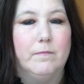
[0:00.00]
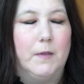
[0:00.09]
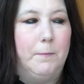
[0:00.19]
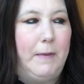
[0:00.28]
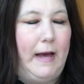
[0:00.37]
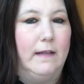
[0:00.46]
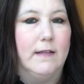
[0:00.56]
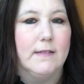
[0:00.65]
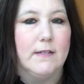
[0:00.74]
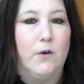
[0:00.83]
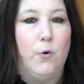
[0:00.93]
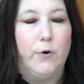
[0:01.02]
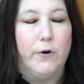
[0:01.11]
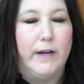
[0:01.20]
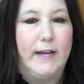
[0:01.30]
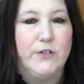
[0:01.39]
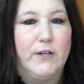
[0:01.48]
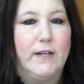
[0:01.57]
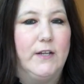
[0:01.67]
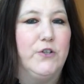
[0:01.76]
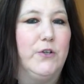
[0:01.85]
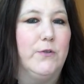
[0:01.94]
the balance and coordination
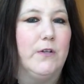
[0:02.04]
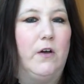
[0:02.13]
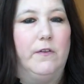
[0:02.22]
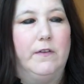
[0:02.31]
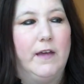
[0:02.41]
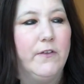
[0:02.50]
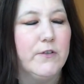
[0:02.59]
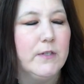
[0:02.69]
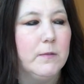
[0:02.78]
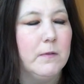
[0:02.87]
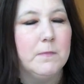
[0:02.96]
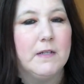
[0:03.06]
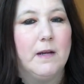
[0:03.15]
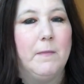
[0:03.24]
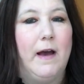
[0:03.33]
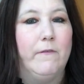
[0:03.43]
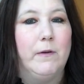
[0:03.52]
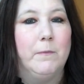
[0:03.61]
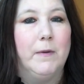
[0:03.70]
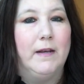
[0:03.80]
issues, all of the other symptoms that I'm having,